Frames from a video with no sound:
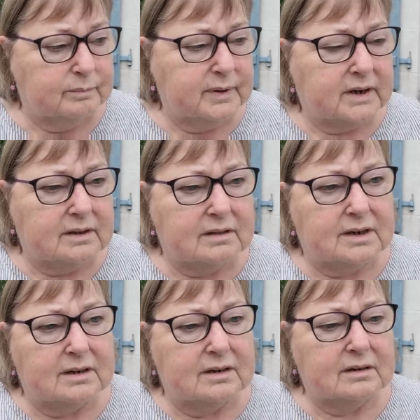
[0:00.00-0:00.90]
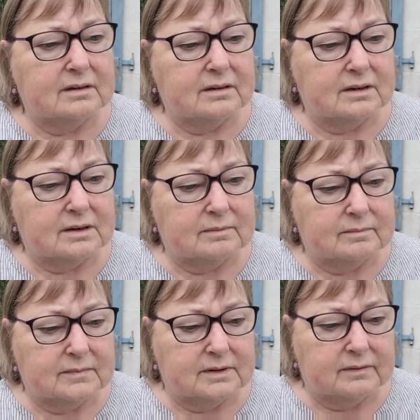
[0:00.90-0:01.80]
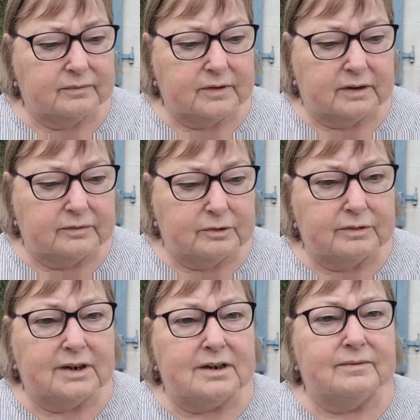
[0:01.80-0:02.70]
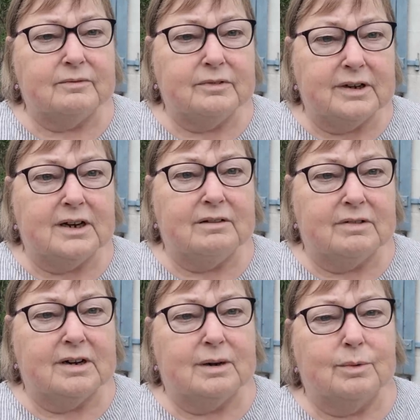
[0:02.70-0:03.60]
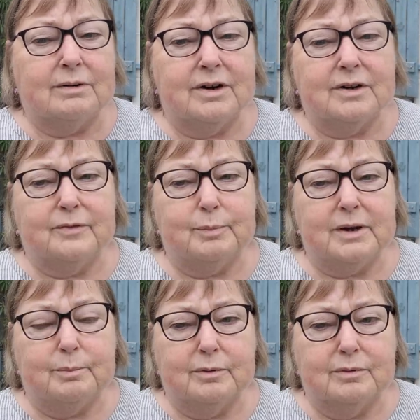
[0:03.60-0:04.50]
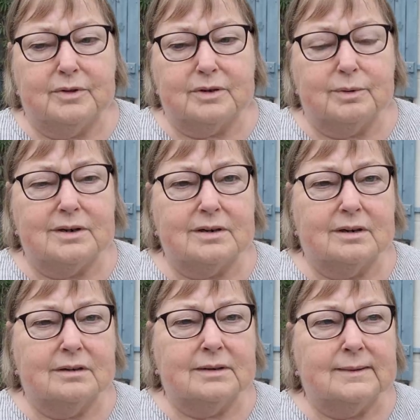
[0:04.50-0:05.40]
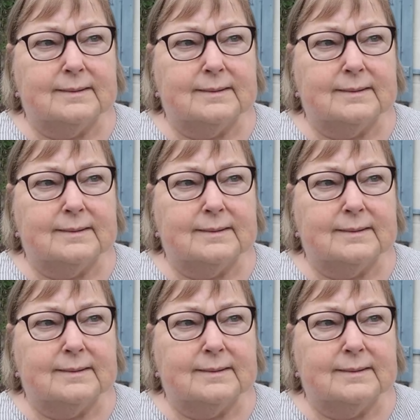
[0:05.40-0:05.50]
but I think I feel really, really, really worried for people this winter.